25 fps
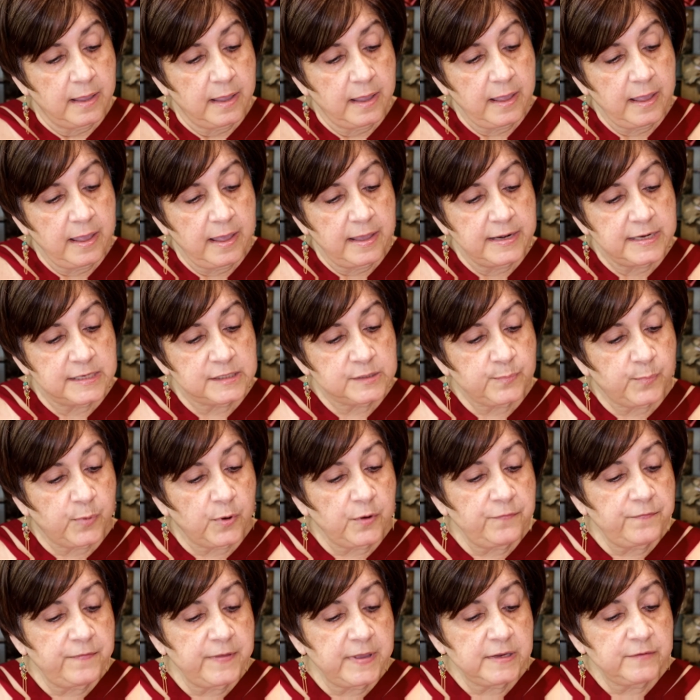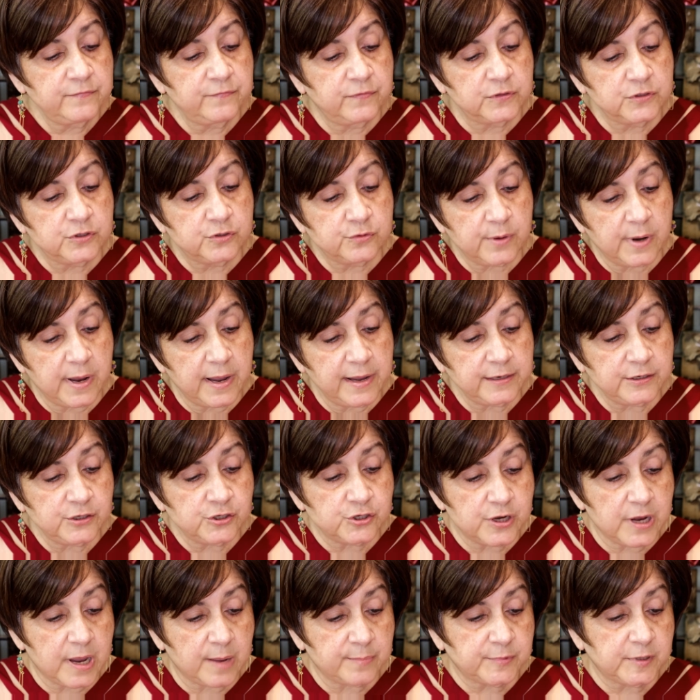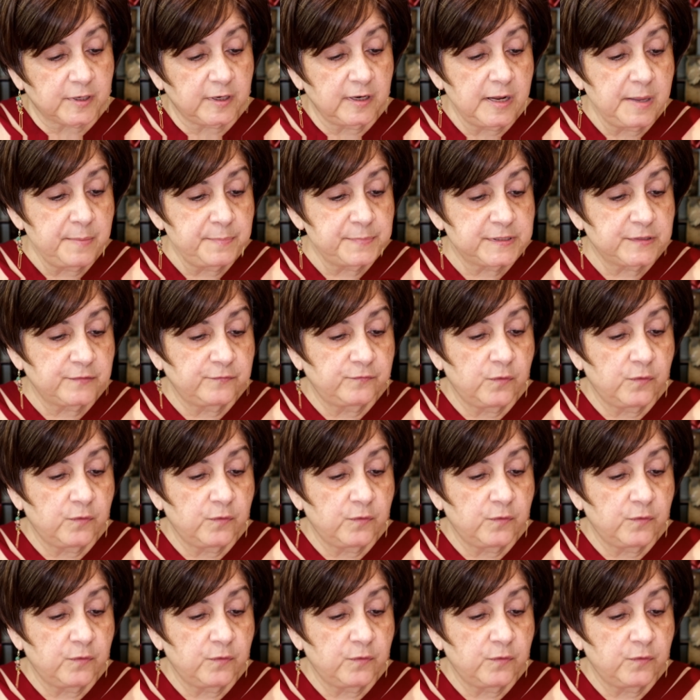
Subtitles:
And it's perfect for dry, chapped lips.